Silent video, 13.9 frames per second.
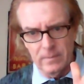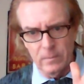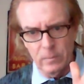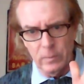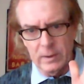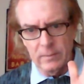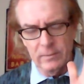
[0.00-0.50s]

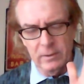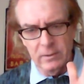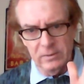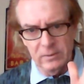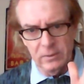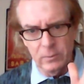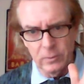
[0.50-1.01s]
whenever you
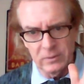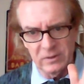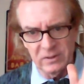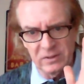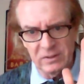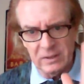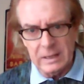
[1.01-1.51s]
see the word
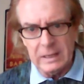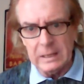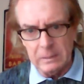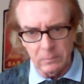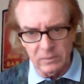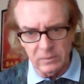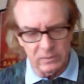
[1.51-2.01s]

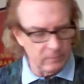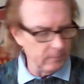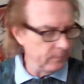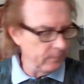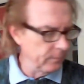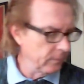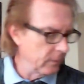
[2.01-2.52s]
seems,
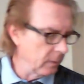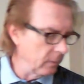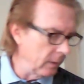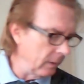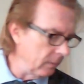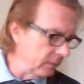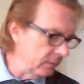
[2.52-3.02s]

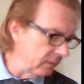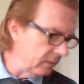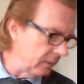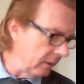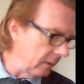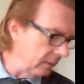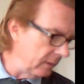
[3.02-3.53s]
right, which is
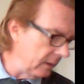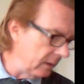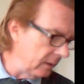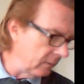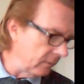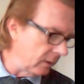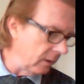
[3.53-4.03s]
there at the
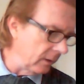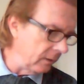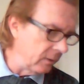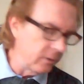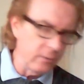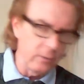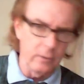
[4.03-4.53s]
end of
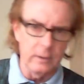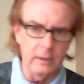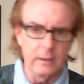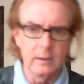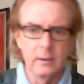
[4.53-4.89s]
line 30,